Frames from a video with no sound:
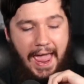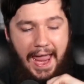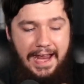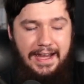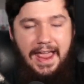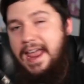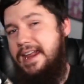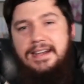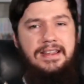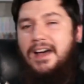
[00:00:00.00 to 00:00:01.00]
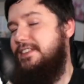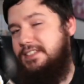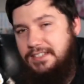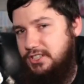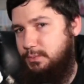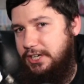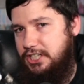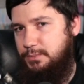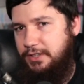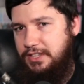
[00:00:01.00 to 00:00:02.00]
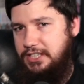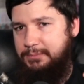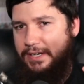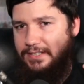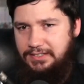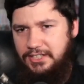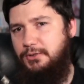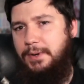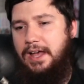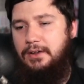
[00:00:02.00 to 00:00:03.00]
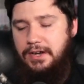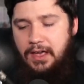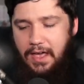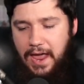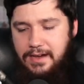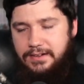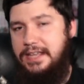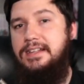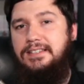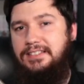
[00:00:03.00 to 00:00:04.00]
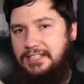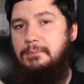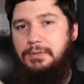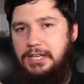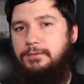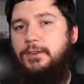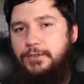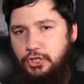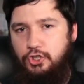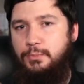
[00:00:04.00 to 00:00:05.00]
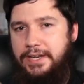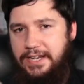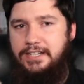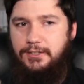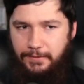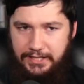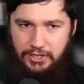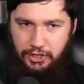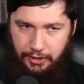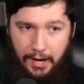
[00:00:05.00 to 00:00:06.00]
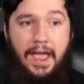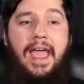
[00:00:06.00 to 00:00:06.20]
and any other situation where things might sit around and need some level of human intervention.